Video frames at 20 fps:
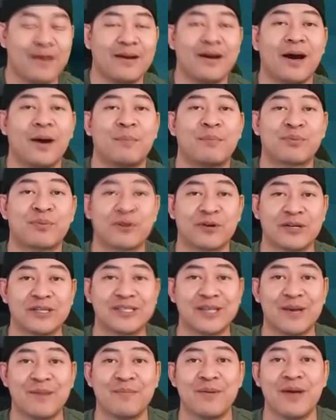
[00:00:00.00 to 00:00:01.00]
a
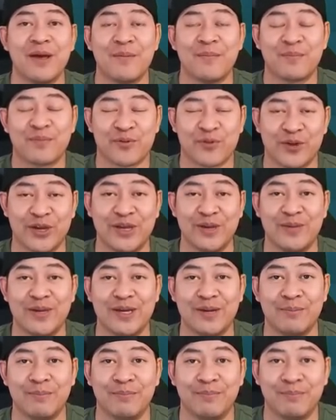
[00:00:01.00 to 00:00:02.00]
Prism
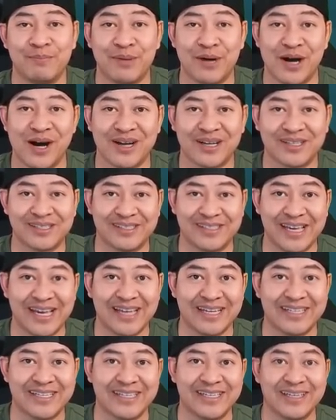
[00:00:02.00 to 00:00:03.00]
Premium box
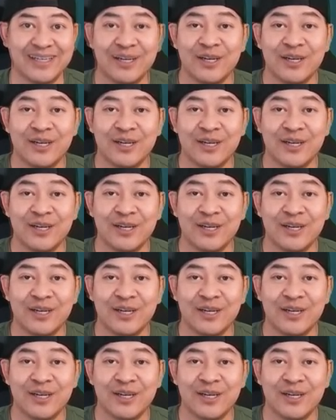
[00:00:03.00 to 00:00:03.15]
set.